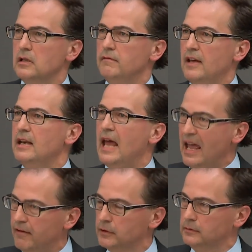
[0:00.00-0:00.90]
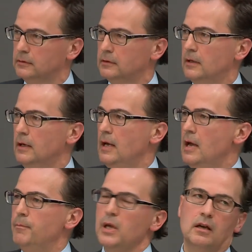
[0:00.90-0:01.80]
than ever,
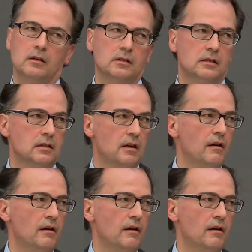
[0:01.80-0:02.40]
because